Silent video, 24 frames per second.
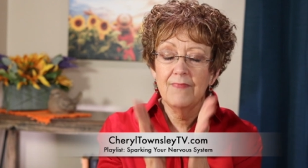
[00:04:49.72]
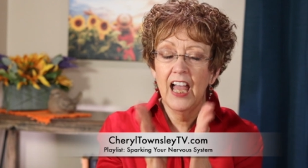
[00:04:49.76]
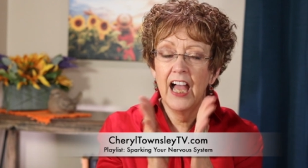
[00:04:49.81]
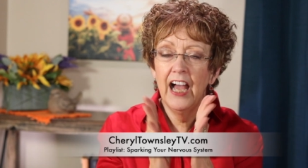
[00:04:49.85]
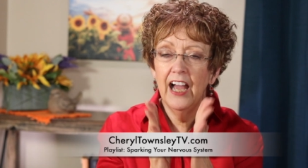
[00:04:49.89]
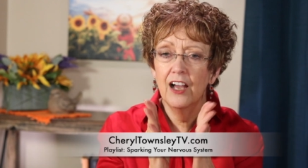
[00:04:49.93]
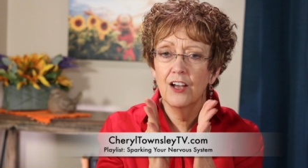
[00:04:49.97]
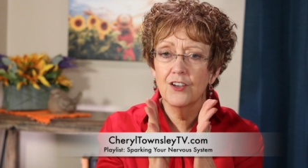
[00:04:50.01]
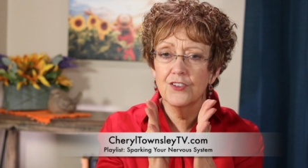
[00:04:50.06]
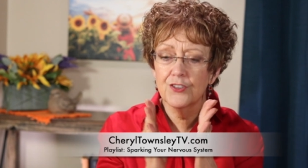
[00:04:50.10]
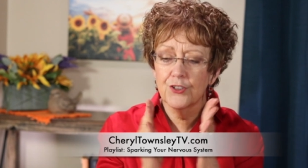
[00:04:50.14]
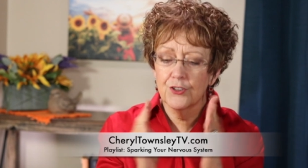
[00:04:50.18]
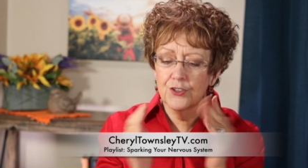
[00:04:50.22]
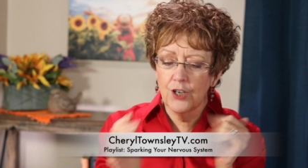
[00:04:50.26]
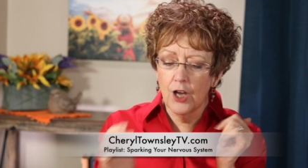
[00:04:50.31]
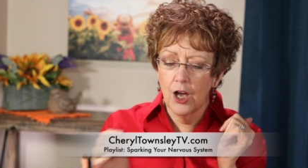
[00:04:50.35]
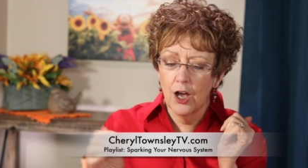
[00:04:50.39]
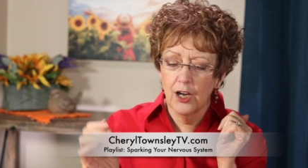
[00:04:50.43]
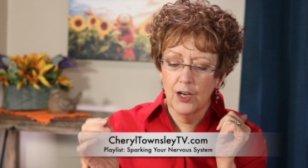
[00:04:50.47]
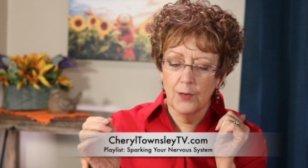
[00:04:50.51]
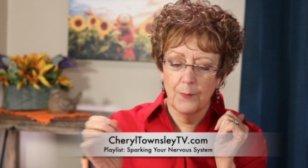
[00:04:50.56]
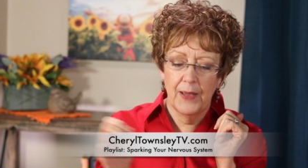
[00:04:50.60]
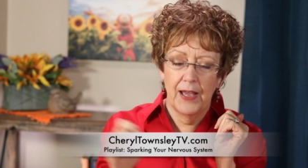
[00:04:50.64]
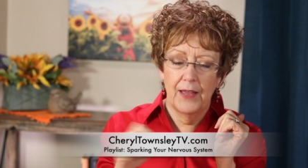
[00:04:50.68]
I also
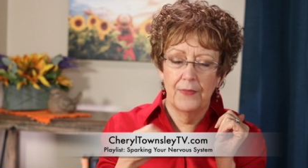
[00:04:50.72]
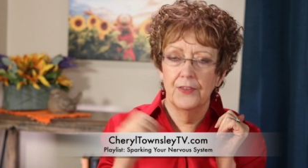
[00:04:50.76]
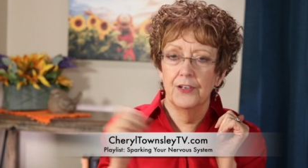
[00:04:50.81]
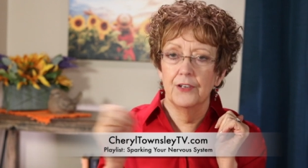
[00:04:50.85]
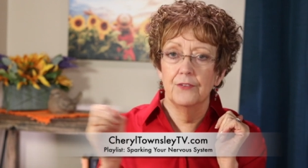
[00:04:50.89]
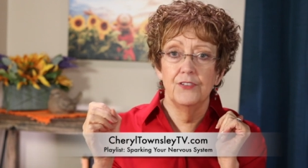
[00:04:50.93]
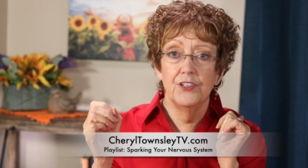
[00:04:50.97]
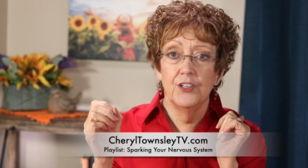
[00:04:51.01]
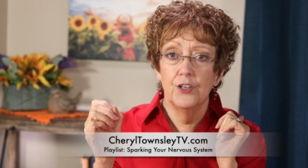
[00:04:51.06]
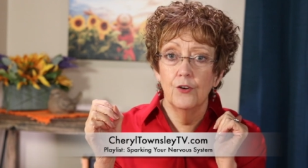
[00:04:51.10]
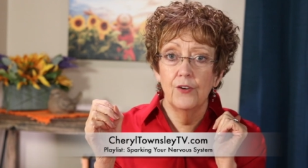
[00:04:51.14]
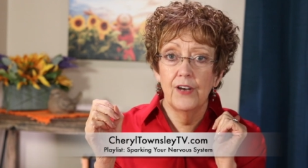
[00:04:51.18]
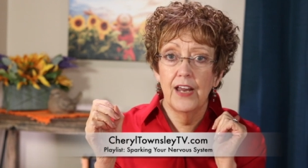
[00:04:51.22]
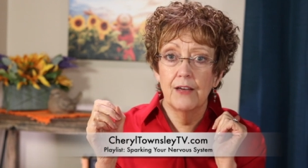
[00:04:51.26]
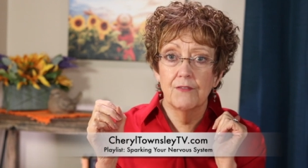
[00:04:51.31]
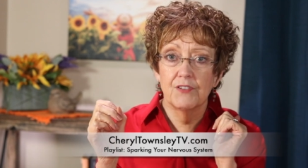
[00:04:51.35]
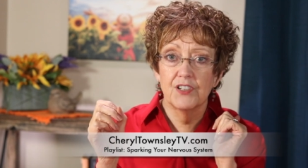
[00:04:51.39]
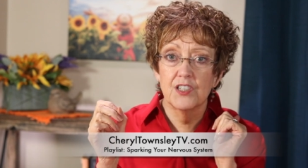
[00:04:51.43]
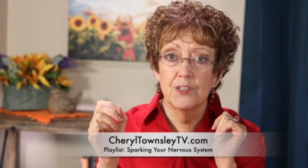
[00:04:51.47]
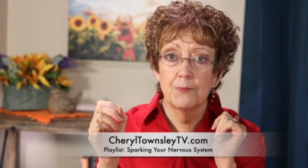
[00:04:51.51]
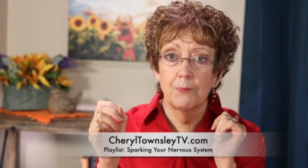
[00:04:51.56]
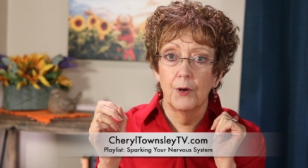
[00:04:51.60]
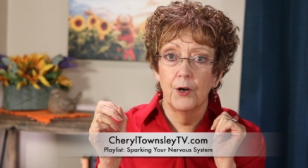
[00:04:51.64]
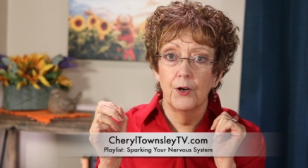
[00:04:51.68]
talk about that if you don't have a
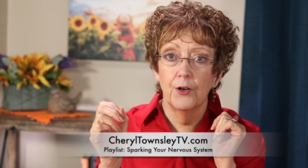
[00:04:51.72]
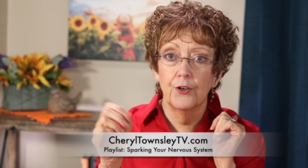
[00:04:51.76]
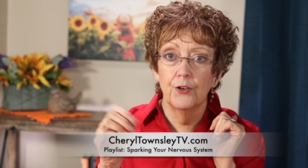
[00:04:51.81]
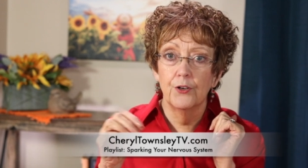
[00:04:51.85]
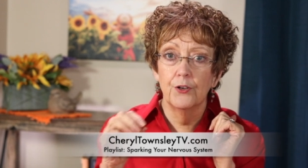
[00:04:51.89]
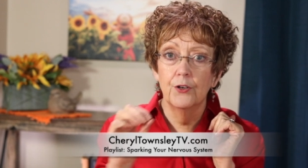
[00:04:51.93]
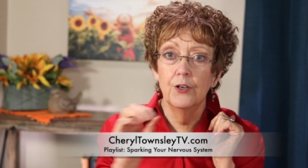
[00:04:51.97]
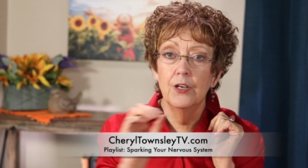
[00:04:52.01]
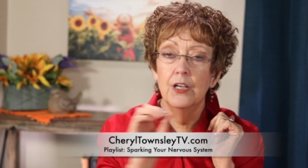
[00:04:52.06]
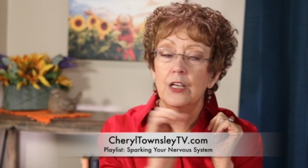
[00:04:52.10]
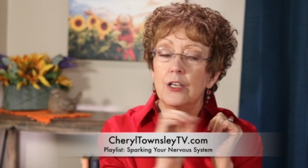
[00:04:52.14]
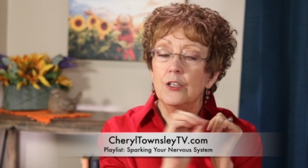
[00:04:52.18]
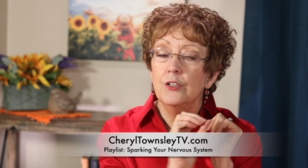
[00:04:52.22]
sparker,